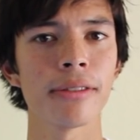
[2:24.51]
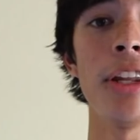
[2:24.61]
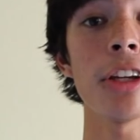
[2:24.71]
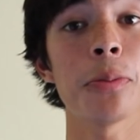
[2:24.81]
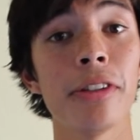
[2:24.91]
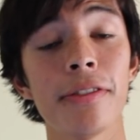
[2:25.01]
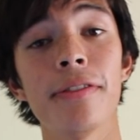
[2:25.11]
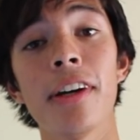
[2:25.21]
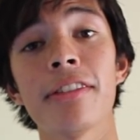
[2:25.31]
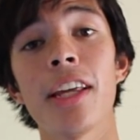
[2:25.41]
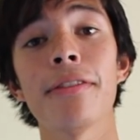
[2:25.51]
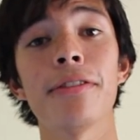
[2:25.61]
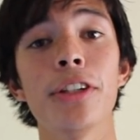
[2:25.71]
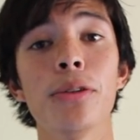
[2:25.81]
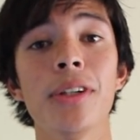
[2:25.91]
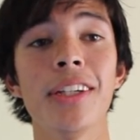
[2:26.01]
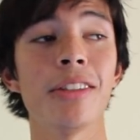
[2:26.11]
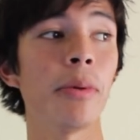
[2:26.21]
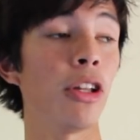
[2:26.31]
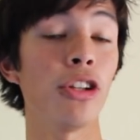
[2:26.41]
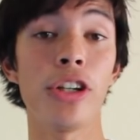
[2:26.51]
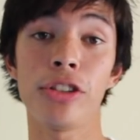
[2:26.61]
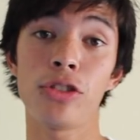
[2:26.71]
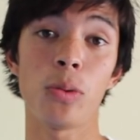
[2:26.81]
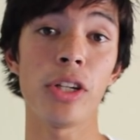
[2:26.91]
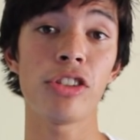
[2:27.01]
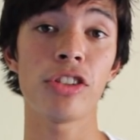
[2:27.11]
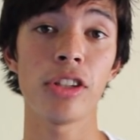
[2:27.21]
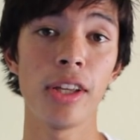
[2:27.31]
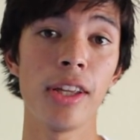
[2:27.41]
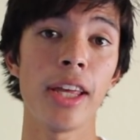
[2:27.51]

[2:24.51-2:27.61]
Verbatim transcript: The next piece of advice I have for you is about learning switch.